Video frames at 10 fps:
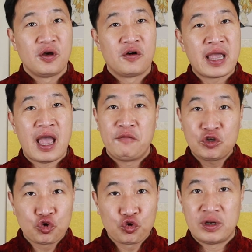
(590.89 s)
Okay, I
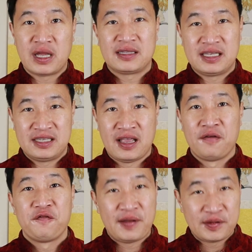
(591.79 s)
wish you good luck this year.
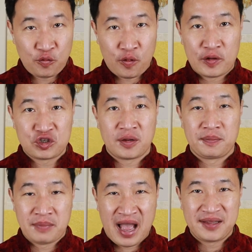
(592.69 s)
Thanks for watching.
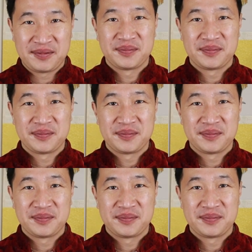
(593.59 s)
Bye.